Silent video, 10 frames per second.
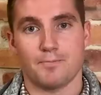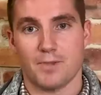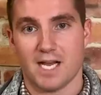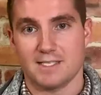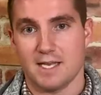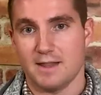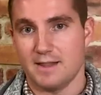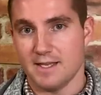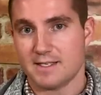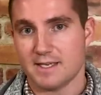Like I said,
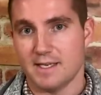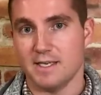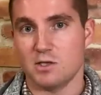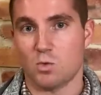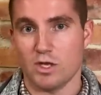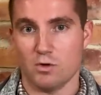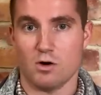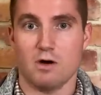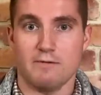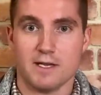this is what you
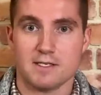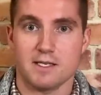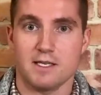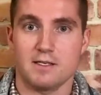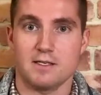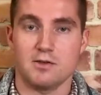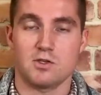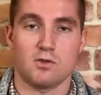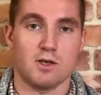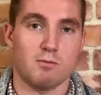are investing into,
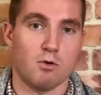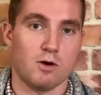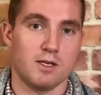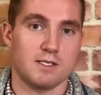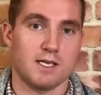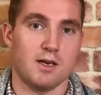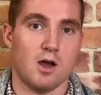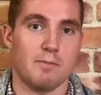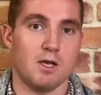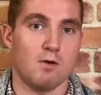so the importance
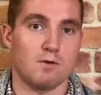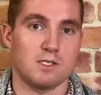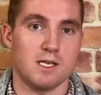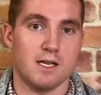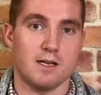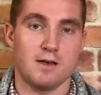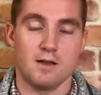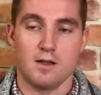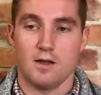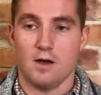cannot be overstated.
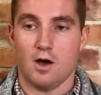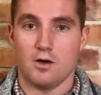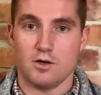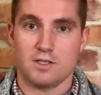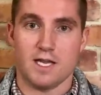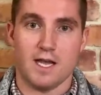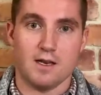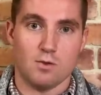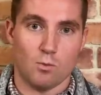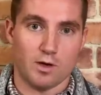Understand
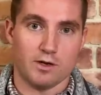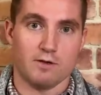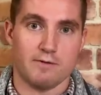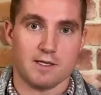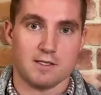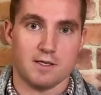what you're investing